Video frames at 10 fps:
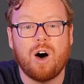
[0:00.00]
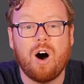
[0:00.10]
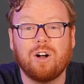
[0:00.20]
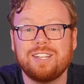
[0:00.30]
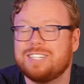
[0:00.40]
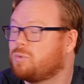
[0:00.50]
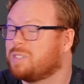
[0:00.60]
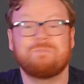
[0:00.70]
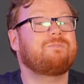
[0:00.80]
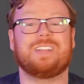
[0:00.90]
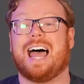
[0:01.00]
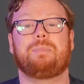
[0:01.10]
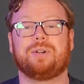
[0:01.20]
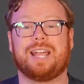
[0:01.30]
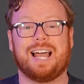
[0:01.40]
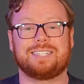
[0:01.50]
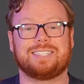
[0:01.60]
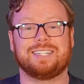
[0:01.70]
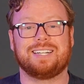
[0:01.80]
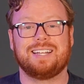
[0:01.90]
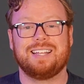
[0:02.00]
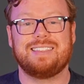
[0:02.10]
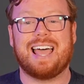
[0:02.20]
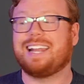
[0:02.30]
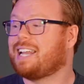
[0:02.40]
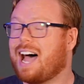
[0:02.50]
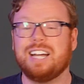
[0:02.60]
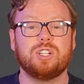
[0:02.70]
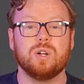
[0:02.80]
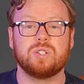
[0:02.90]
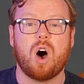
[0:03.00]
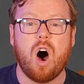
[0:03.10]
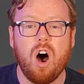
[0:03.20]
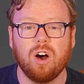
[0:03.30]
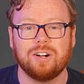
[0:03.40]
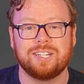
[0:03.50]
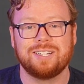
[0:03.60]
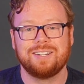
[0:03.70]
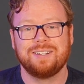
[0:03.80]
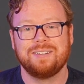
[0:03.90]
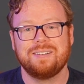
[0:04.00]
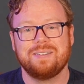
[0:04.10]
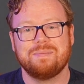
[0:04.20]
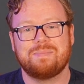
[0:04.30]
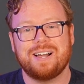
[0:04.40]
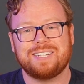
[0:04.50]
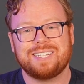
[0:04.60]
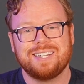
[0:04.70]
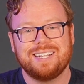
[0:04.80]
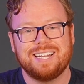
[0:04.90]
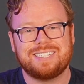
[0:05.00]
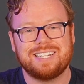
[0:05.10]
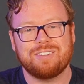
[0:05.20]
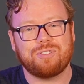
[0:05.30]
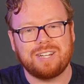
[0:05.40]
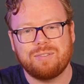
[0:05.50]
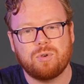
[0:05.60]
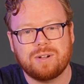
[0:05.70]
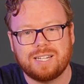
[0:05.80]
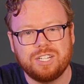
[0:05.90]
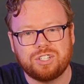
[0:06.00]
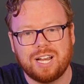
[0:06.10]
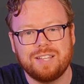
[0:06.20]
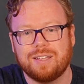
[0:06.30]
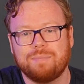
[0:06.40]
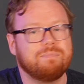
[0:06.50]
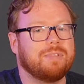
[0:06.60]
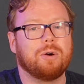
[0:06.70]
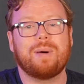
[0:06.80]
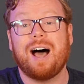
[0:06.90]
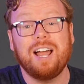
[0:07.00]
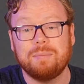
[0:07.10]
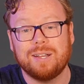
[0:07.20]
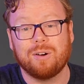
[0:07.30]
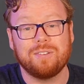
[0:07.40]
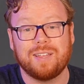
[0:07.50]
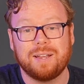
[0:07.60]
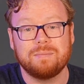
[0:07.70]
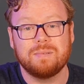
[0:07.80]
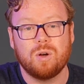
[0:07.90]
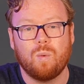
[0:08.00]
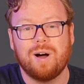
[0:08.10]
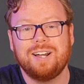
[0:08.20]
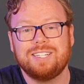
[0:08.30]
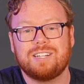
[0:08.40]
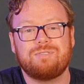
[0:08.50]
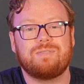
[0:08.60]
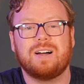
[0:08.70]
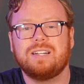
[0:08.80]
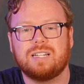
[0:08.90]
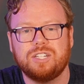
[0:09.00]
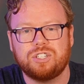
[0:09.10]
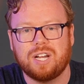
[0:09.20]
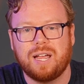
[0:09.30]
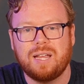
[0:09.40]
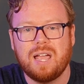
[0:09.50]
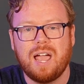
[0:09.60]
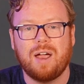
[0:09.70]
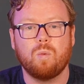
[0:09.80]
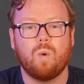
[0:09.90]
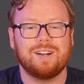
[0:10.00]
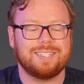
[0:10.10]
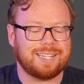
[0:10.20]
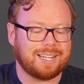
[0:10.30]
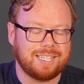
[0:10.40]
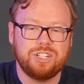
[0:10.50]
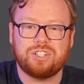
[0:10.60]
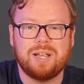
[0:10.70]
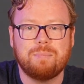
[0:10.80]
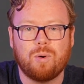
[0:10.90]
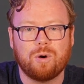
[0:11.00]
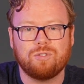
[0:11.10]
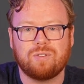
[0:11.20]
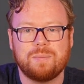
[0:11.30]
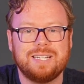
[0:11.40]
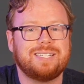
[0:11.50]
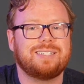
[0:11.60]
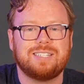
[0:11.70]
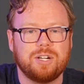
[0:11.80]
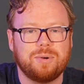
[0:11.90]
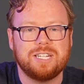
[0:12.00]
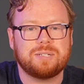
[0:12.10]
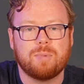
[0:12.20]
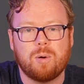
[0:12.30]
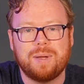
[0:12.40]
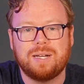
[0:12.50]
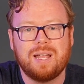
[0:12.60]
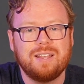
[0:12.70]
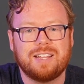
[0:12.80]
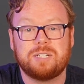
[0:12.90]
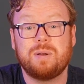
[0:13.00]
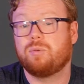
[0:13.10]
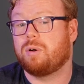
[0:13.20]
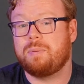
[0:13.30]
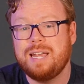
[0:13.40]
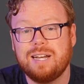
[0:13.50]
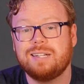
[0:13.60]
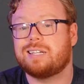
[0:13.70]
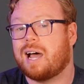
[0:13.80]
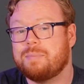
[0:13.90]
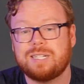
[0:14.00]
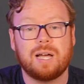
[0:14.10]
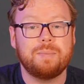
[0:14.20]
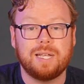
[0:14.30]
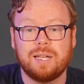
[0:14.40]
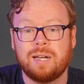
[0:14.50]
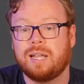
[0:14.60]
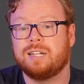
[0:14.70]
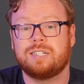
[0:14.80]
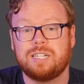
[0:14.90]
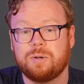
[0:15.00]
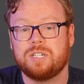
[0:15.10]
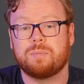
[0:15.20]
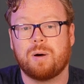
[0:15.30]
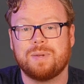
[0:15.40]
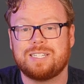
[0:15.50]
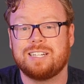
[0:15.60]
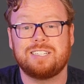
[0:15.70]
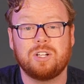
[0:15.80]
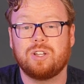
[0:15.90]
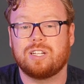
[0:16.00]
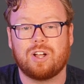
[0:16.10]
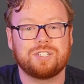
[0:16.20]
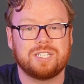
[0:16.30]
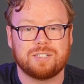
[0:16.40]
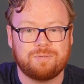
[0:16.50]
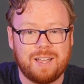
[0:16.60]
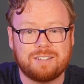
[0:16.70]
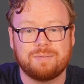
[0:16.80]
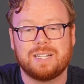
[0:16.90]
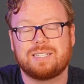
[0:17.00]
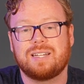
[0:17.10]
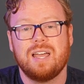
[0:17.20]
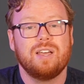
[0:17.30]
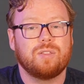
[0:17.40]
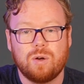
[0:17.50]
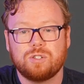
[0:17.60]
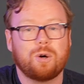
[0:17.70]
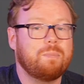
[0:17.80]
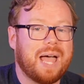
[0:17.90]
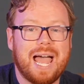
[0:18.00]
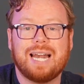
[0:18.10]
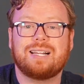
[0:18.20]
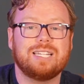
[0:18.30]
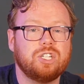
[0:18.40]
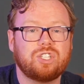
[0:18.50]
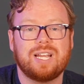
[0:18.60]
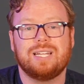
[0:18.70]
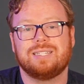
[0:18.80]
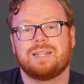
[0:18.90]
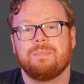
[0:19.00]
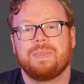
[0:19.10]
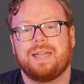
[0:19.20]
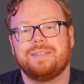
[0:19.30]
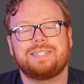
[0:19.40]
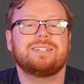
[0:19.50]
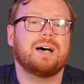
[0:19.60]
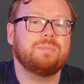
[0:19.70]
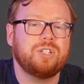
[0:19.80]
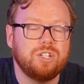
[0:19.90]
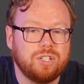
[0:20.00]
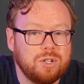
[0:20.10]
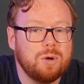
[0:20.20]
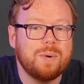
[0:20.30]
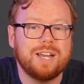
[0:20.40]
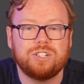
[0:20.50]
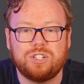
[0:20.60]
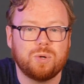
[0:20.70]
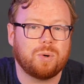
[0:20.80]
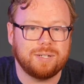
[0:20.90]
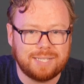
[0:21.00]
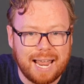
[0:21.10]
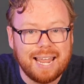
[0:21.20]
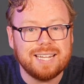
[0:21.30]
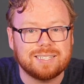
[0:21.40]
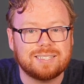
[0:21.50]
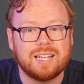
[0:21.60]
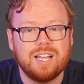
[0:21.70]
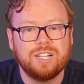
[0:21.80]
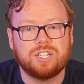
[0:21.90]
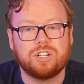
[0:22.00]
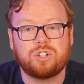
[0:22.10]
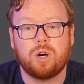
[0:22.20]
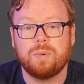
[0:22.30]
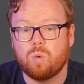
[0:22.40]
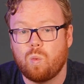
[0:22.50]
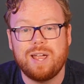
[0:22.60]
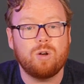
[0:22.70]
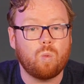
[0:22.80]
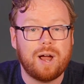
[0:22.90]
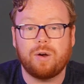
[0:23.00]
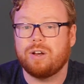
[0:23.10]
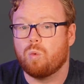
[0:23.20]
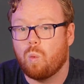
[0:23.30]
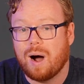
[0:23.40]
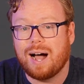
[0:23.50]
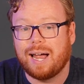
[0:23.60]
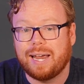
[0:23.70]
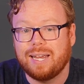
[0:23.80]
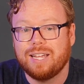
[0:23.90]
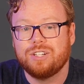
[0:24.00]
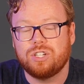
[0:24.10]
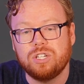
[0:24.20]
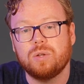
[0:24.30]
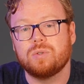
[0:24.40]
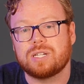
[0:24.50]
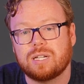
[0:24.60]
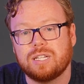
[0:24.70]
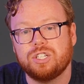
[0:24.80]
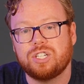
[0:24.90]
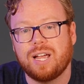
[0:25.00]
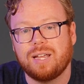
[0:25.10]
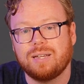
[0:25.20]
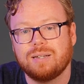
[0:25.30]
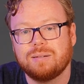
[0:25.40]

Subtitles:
audience was flabbergasted. That line goes hard. But it's a different level of cliche than They're Behind Me, aren't they? One is a fun cliche, and one is a cliche born from a serious moment that's been repeated time and time again in serious moments until it lost its effectiveness. Those are bad cliches, and this is up to you and your taste to determine when, where, and why to use a cliche.